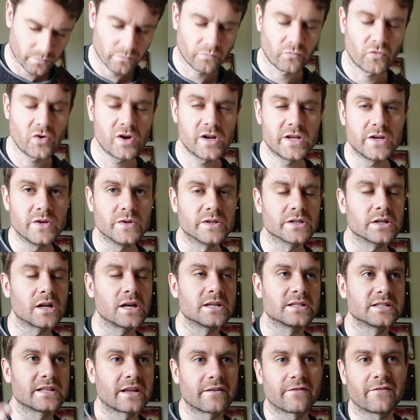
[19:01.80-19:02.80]
Really
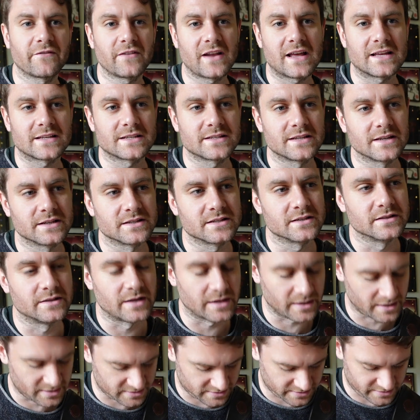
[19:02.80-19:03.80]
utilising that flat 6 in
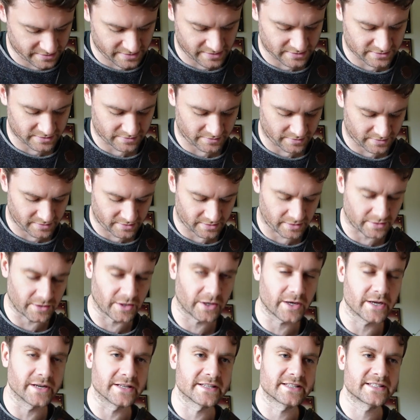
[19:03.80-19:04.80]
there because I think that's the
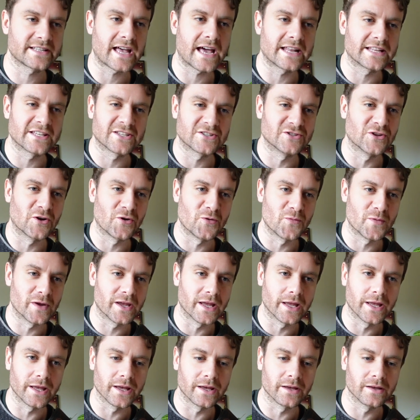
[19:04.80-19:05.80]
kind of saddest note we
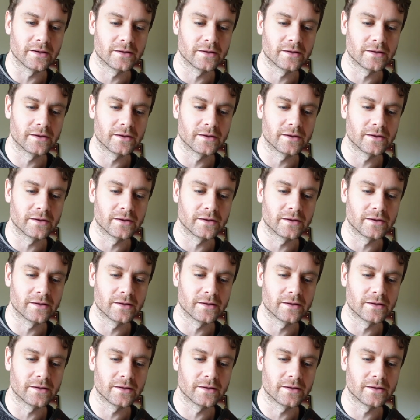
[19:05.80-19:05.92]
can get.